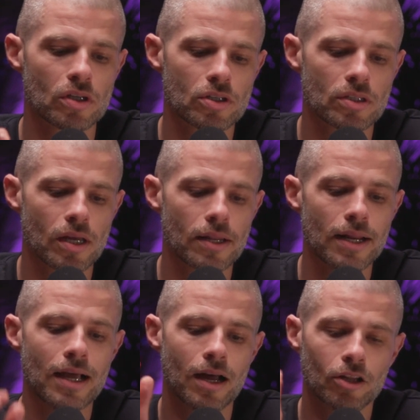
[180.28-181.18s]
to understand
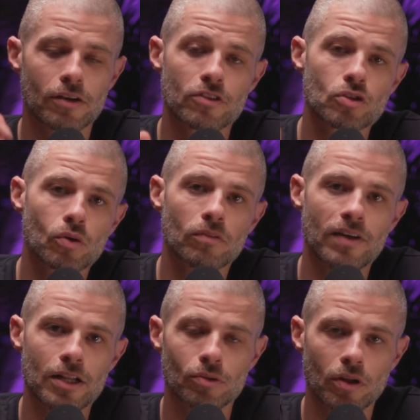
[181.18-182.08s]
a lot of the total
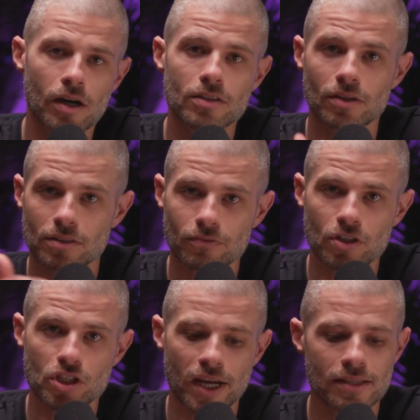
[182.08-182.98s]
value locked on
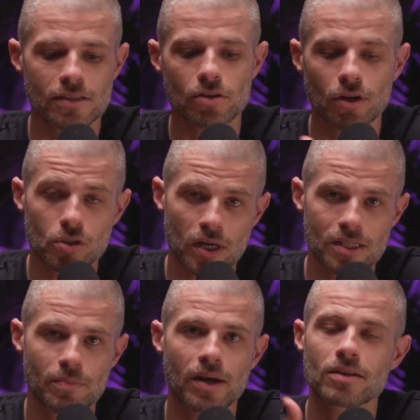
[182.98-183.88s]
different chains. It's all
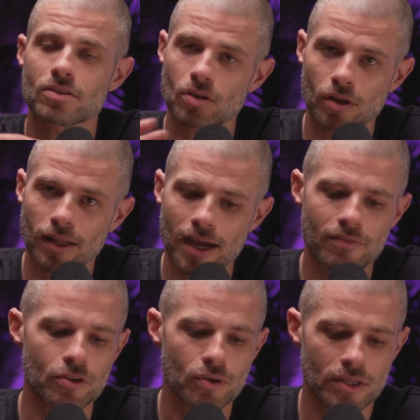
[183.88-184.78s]
transparent. It's all
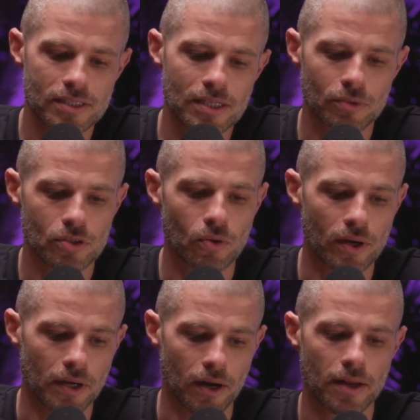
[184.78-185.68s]
live and you can see what's
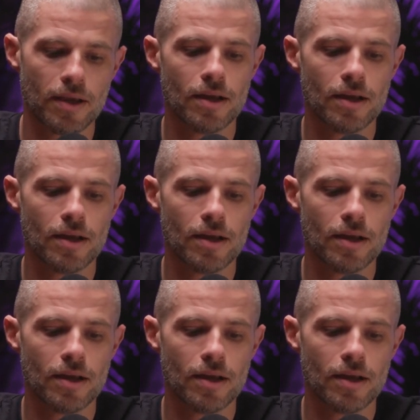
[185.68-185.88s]
going on.